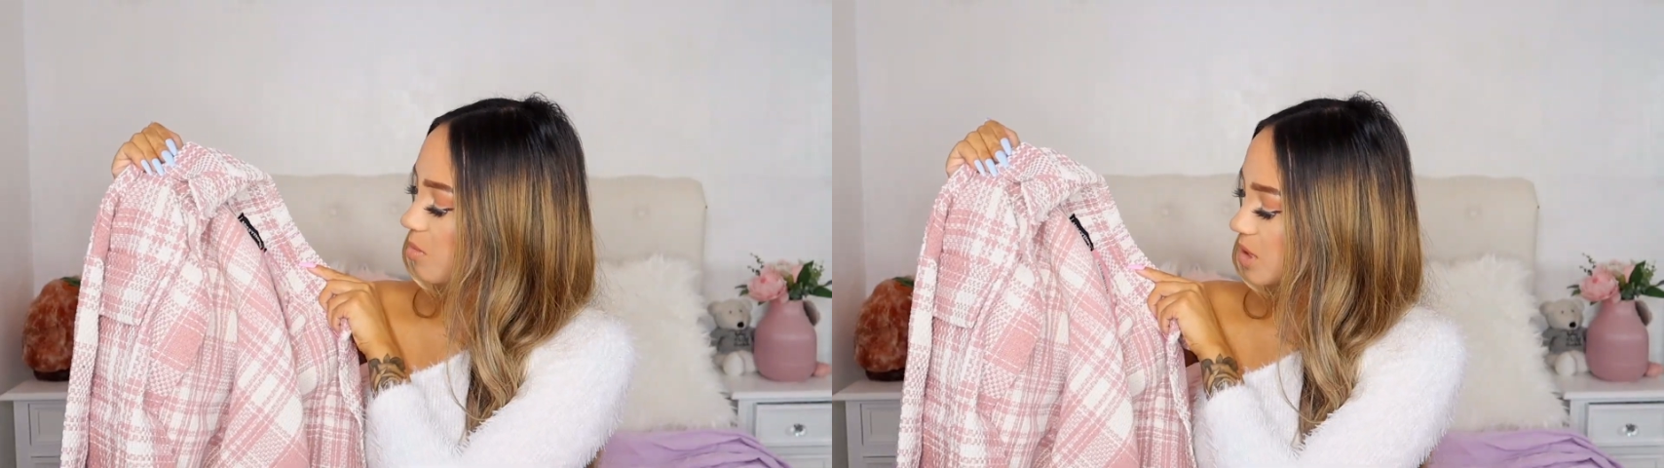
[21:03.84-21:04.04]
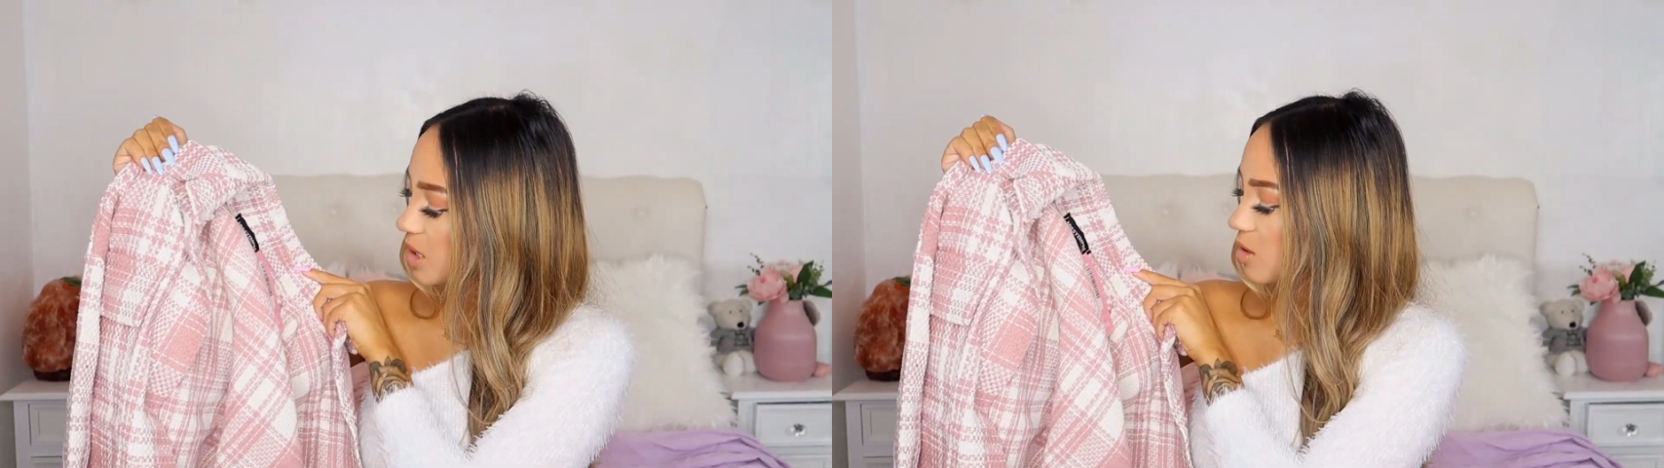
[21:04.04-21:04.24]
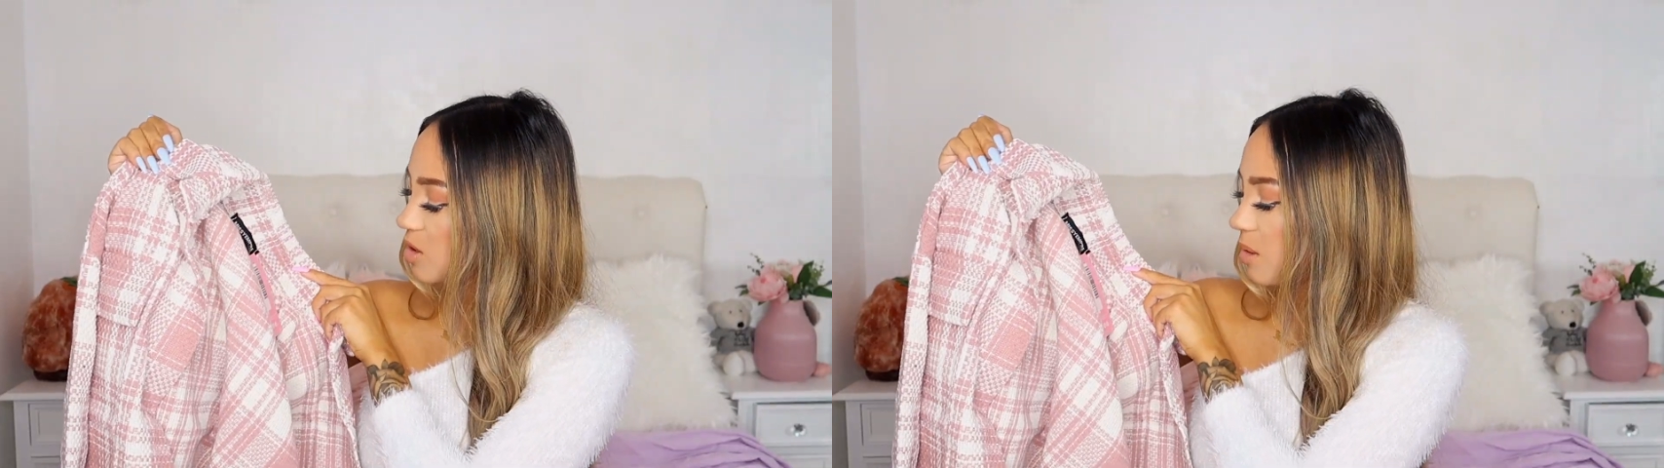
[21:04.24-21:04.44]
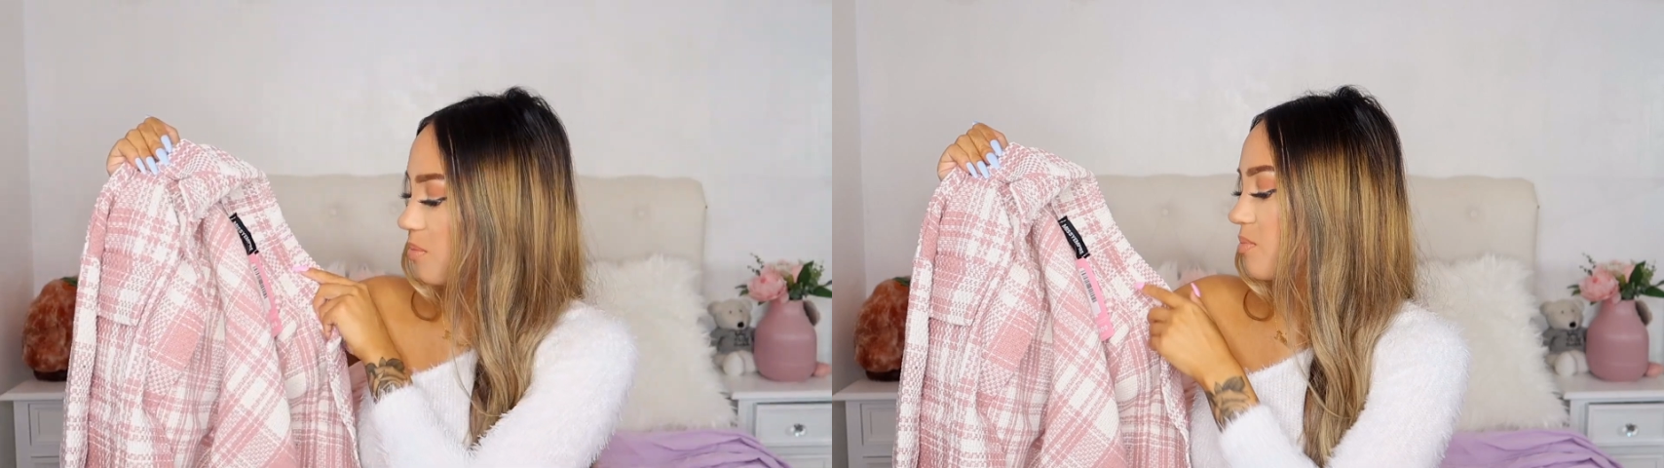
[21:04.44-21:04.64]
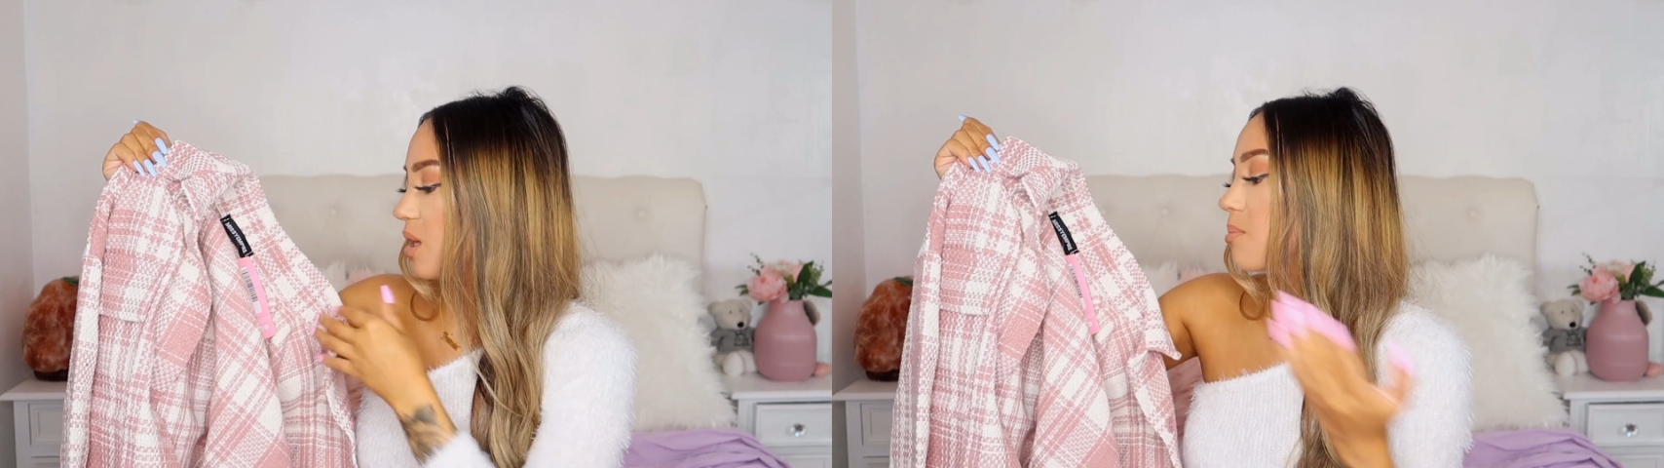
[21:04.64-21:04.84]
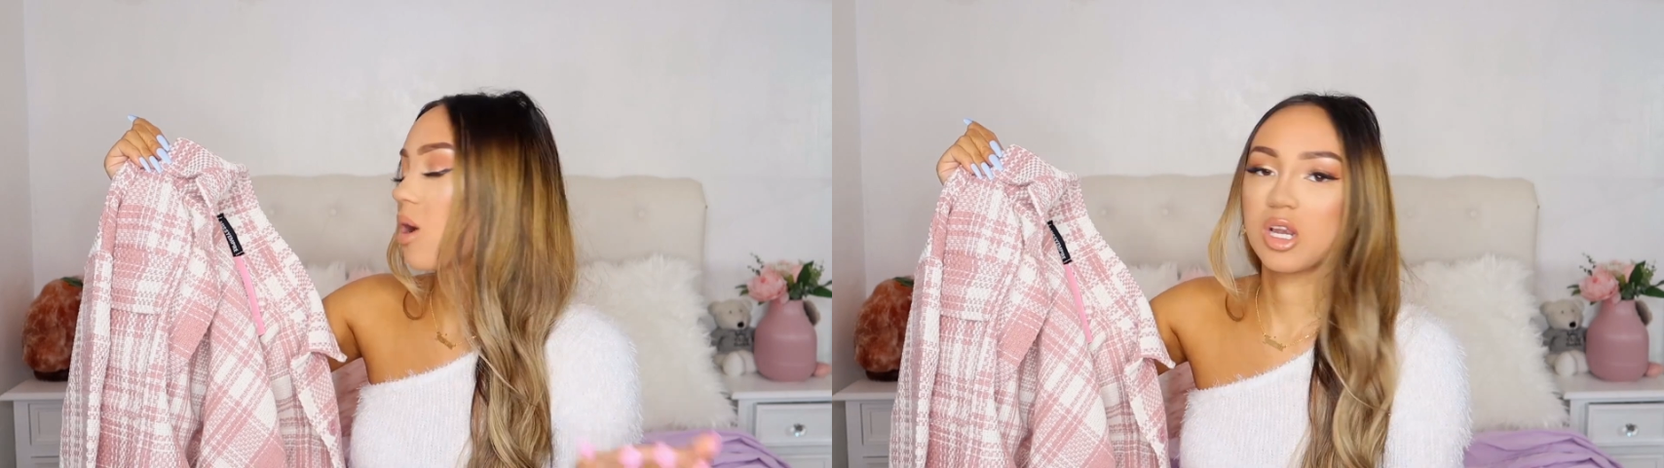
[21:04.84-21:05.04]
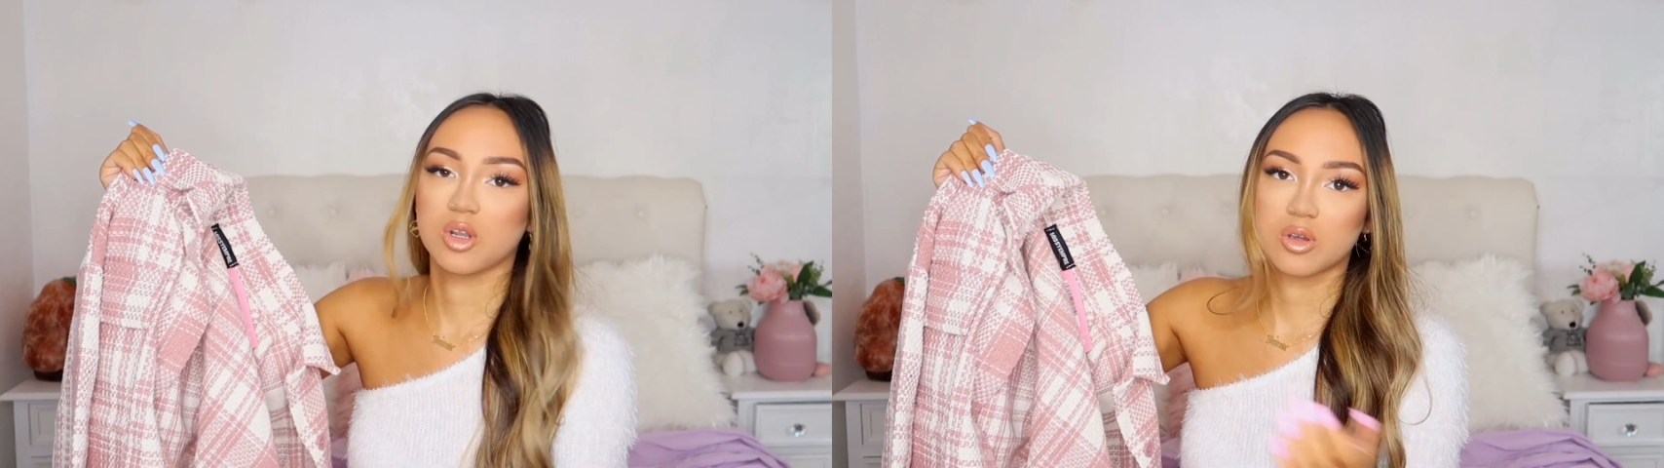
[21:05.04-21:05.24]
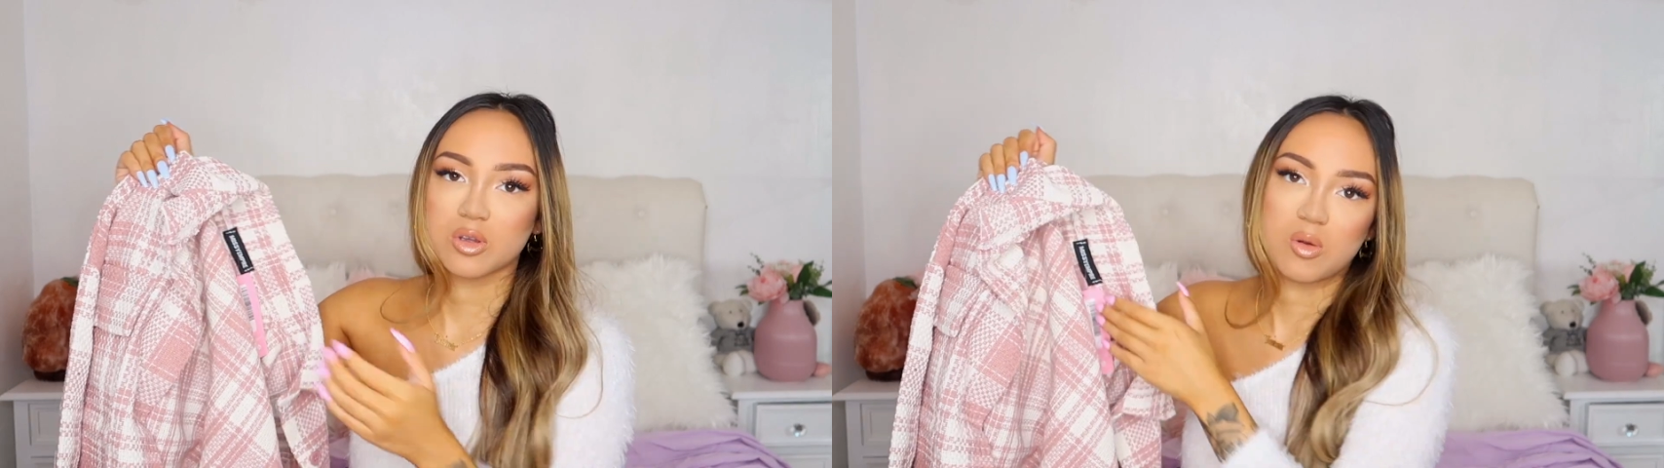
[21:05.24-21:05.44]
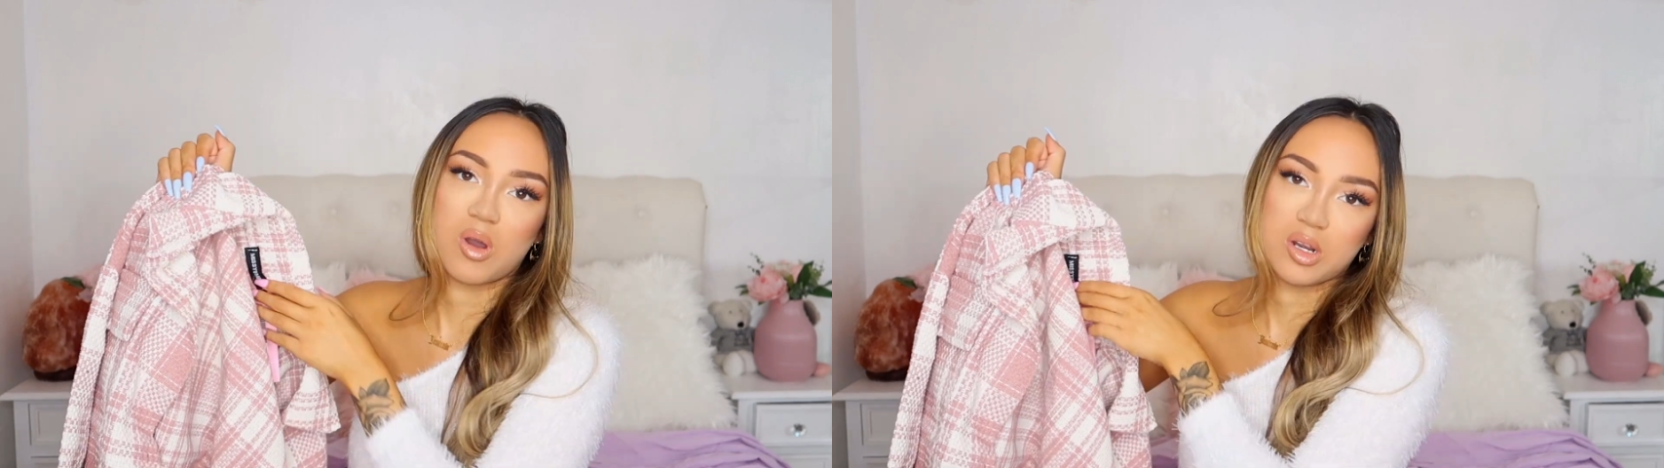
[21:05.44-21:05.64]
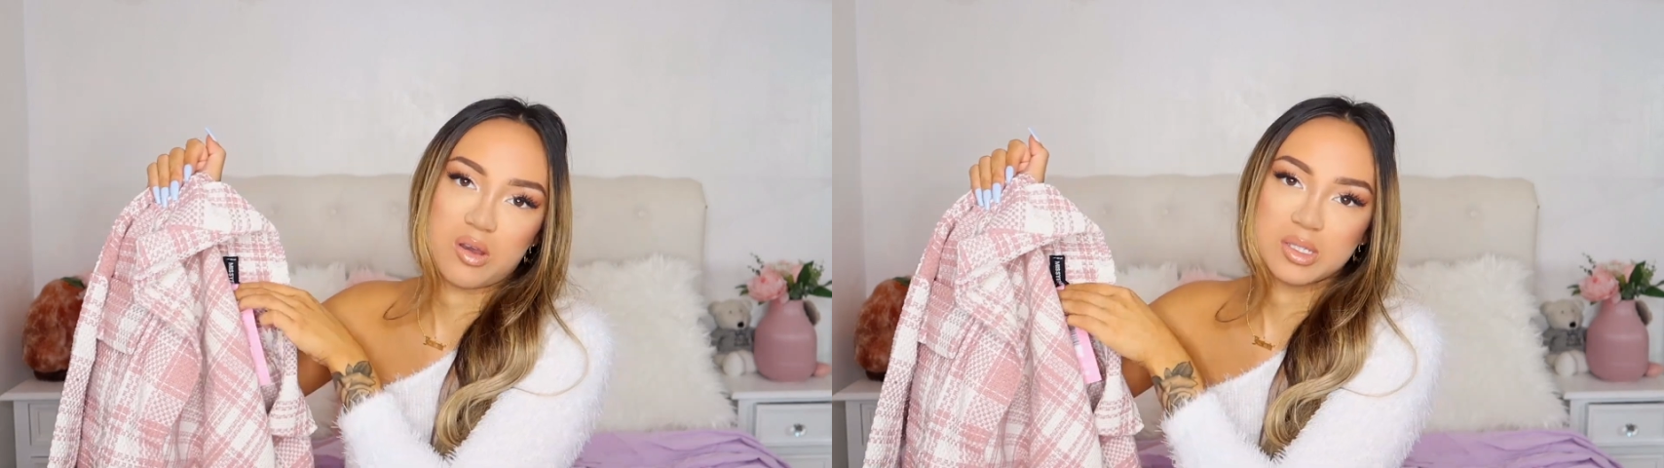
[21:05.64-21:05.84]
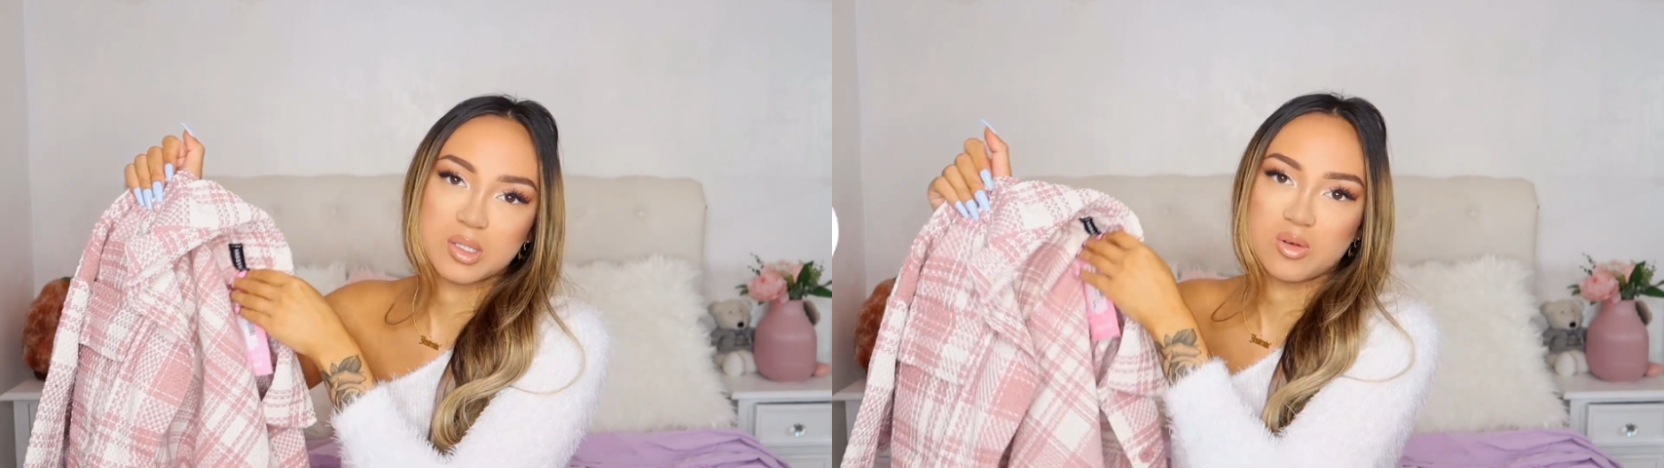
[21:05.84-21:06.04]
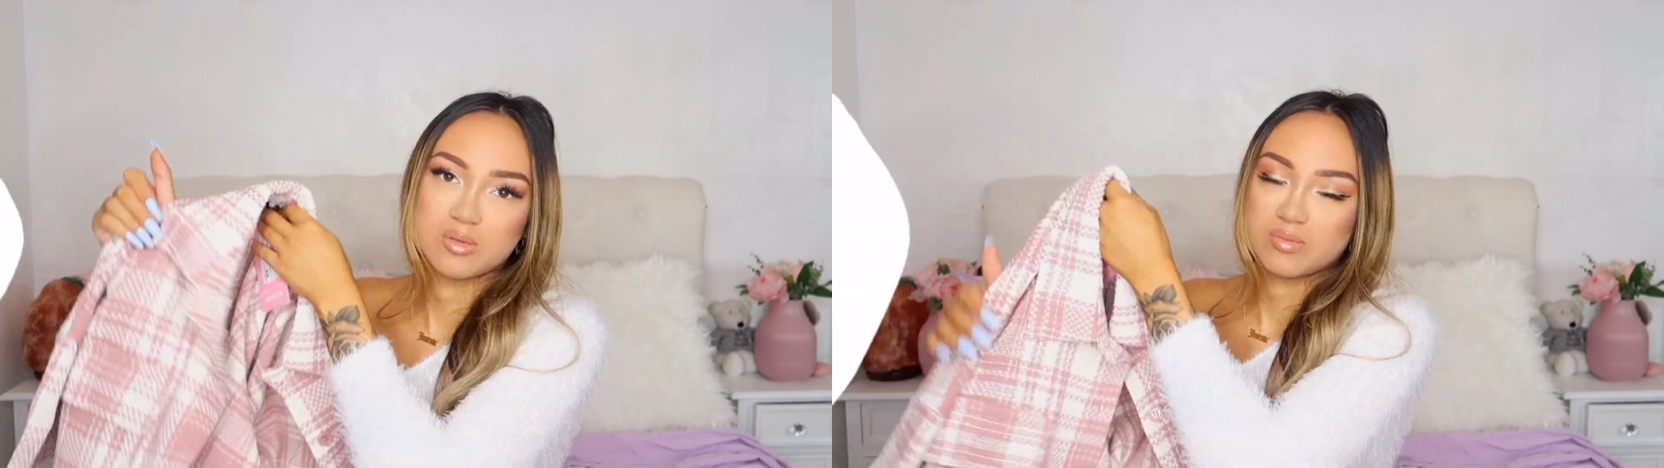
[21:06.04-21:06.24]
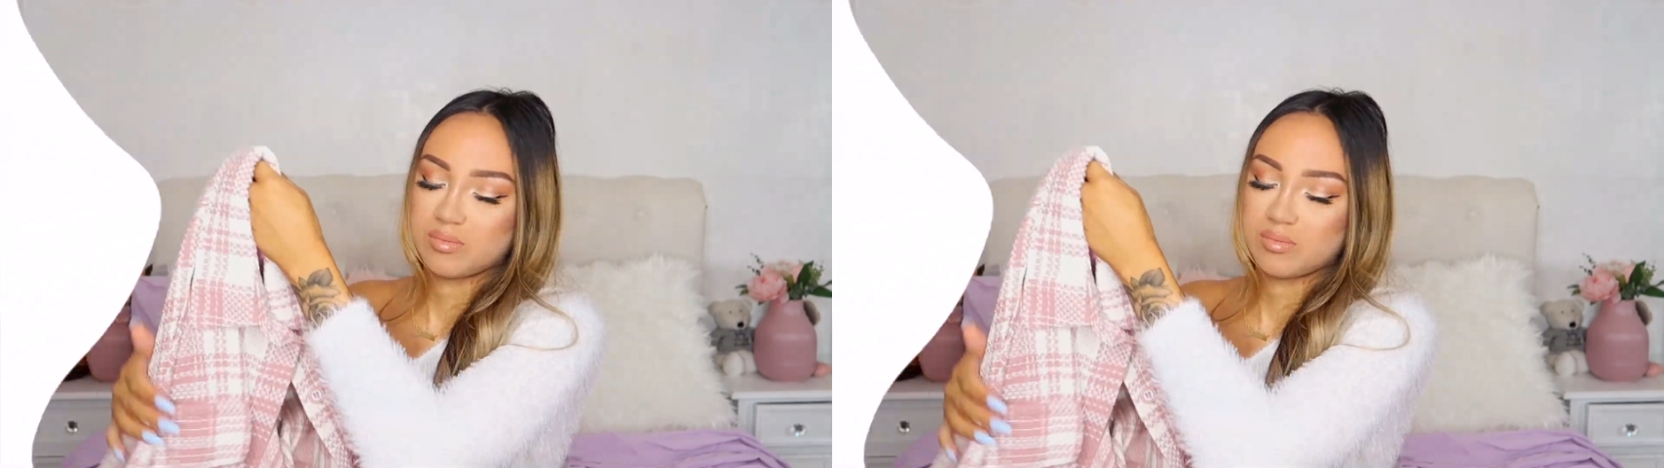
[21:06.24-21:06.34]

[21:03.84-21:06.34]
on because it might look quite nice on.